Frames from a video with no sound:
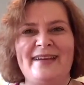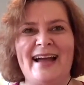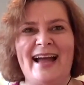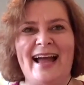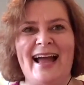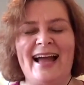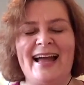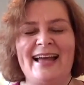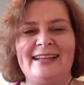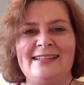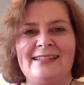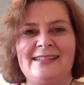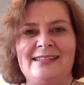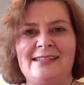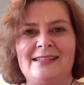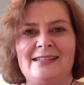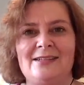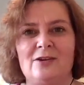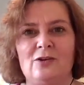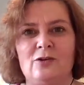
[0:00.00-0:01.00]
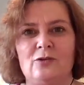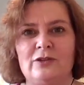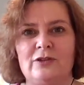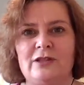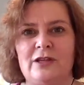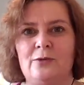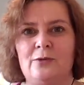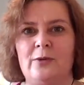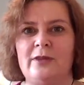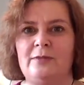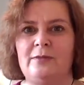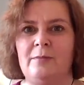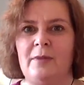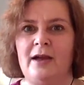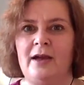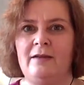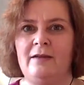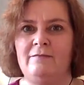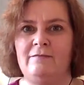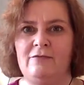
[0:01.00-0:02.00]
And also with
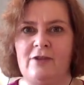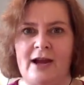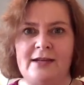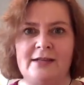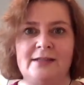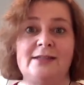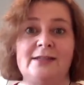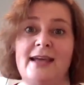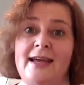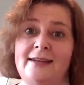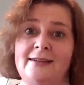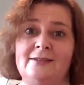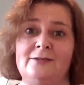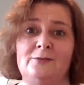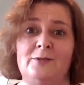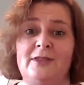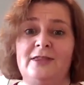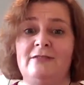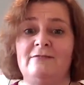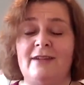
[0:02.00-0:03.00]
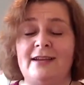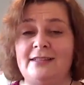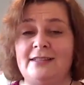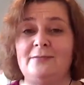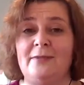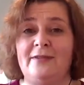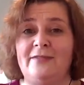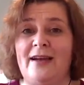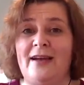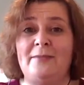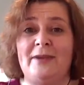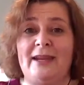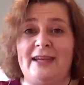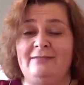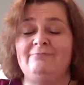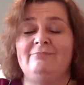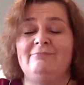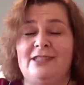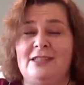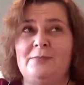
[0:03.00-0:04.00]
my friends and with the rest of my family.
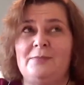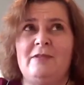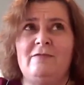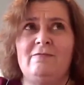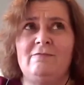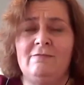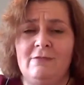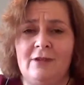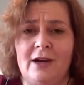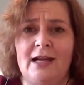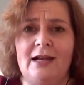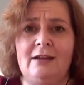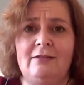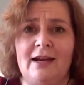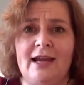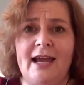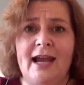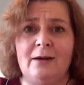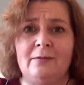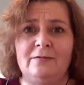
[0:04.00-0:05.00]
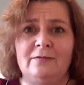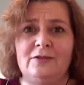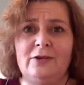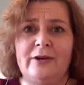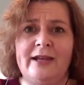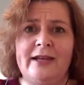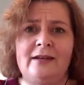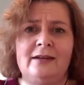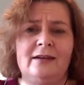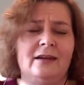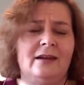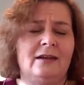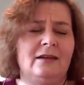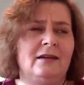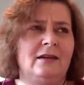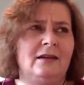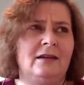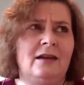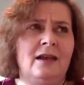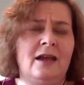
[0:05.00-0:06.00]
It's been really, really helpful in
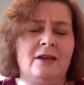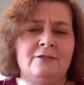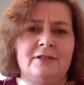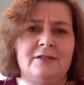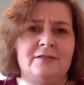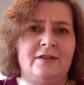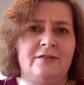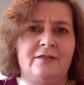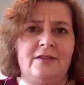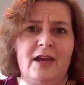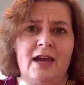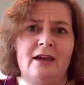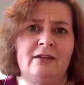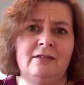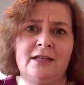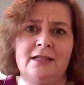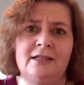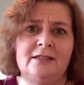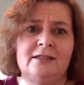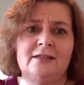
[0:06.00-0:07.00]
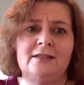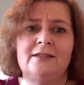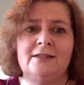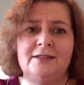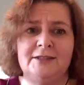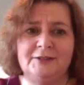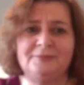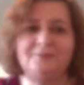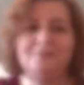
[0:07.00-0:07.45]
loads of different areas. I